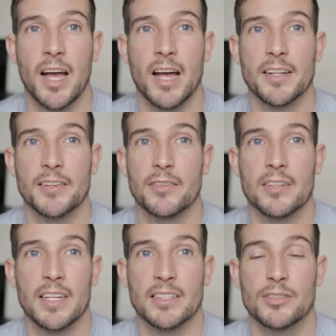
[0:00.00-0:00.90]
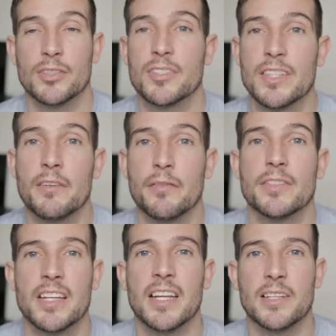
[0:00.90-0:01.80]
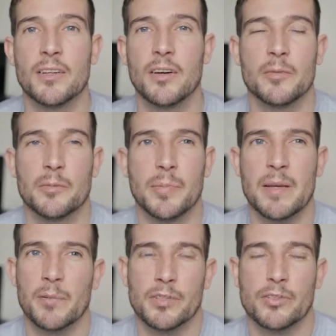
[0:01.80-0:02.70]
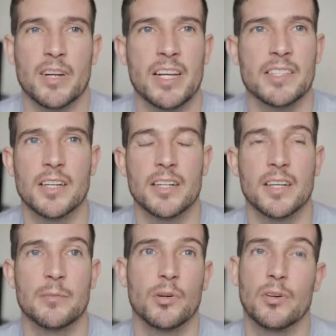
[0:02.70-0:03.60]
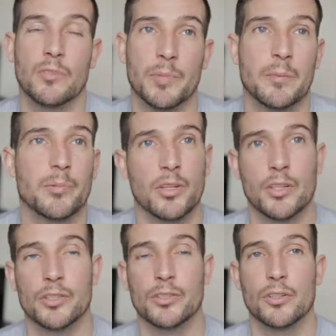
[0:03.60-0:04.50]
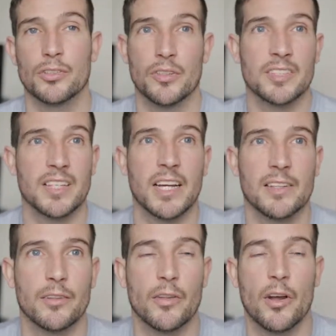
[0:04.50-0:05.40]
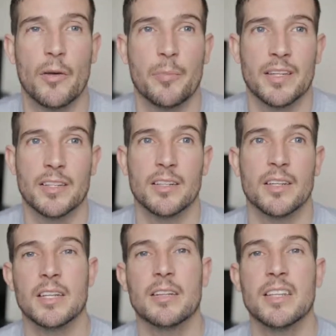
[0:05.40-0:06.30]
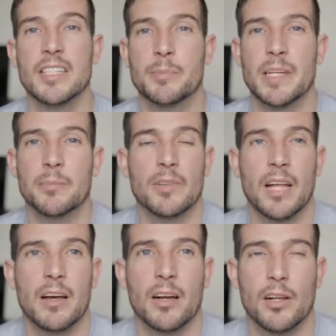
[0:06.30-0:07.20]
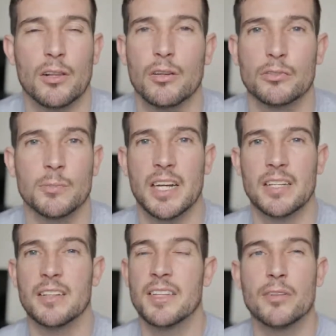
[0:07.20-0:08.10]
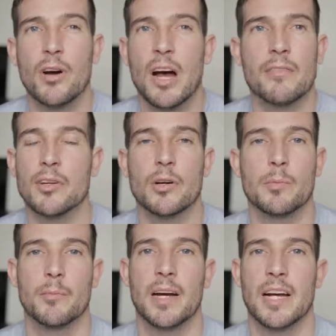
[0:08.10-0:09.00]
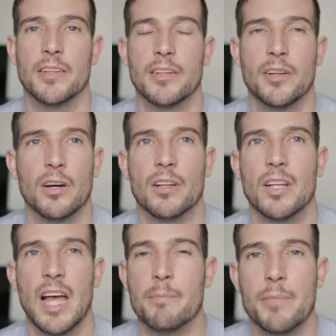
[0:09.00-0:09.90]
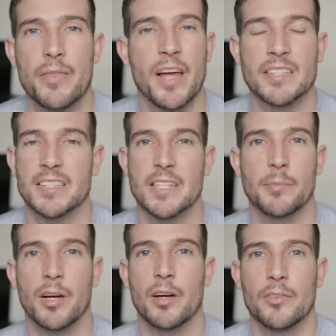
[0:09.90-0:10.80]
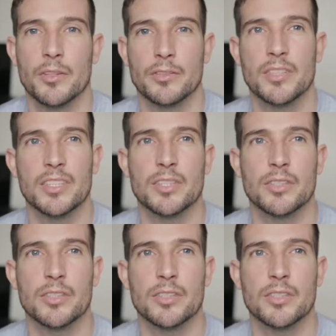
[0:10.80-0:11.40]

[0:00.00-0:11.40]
And it's just different, innit? You know, people are strange, aren't they? But people are going to judge. They're entitled to their opinion. These people that are closed-minded, they don't have an open mind. They're not empathetic about others.